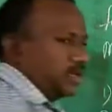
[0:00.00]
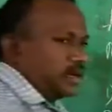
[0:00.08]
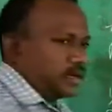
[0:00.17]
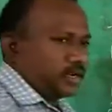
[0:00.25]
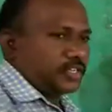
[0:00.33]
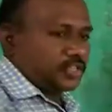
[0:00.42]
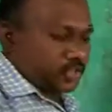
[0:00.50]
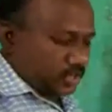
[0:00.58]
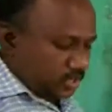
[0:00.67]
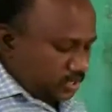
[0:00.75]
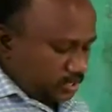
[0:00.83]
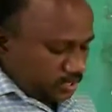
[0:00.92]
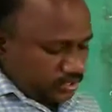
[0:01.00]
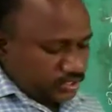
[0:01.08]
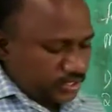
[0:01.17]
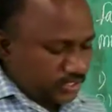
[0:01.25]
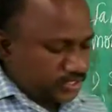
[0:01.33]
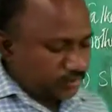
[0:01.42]
literature
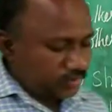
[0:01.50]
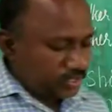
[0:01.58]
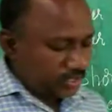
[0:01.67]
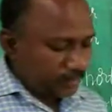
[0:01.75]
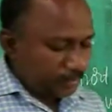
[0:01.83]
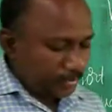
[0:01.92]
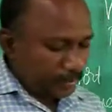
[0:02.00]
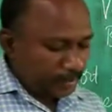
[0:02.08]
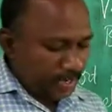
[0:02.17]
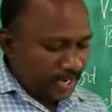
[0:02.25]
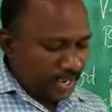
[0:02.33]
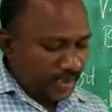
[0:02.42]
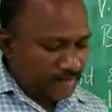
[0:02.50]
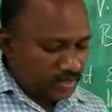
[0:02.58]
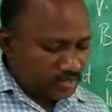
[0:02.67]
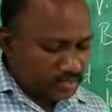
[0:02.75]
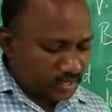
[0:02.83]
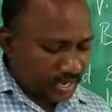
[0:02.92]
she received many
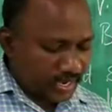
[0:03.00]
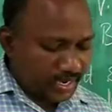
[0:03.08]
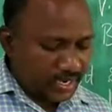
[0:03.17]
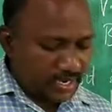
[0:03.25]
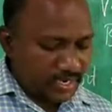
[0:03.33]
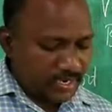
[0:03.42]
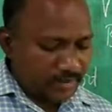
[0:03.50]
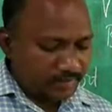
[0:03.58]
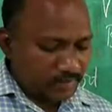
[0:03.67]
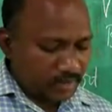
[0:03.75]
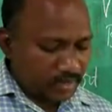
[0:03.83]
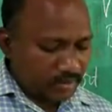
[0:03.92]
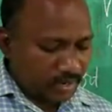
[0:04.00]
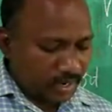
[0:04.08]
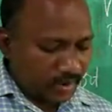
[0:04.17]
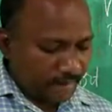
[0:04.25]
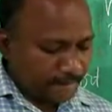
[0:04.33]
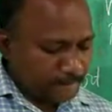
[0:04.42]
awards like
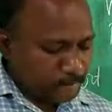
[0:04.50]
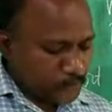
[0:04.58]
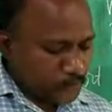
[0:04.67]
okay,